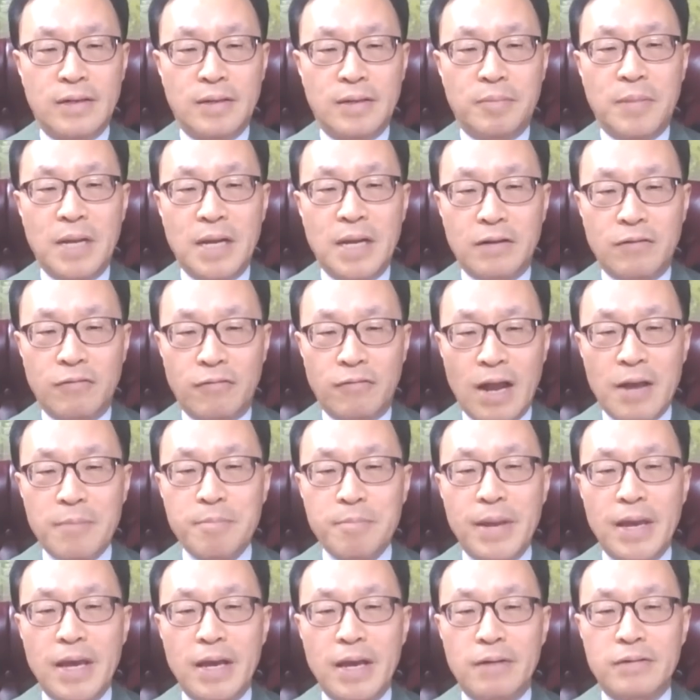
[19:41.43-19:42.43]
my
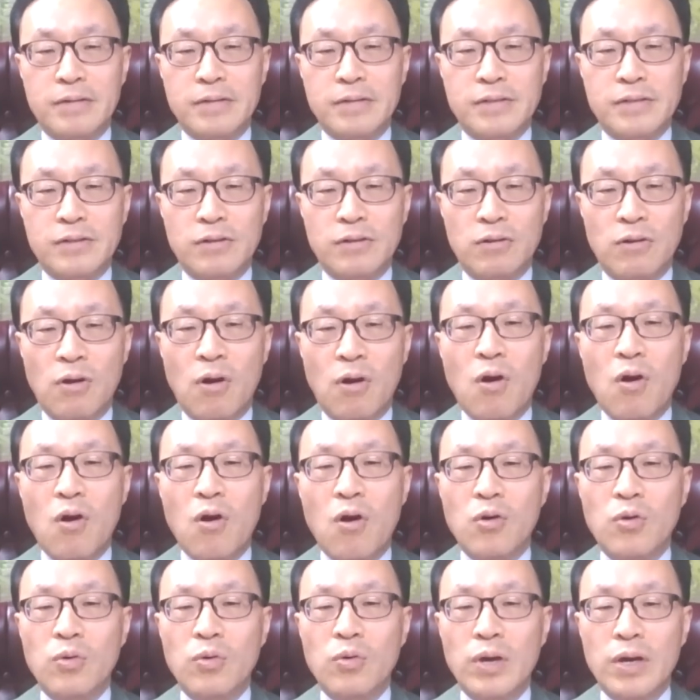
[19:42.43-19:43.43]
grandparents,
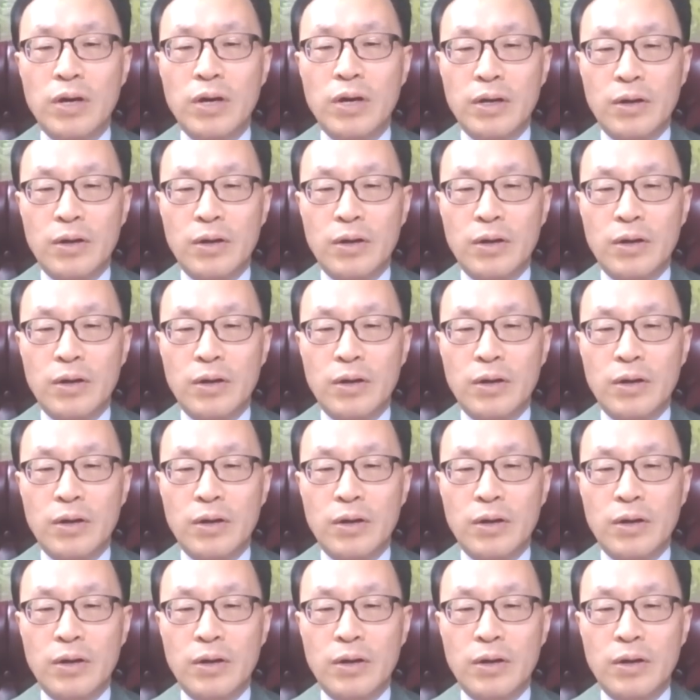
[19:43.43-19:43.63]
along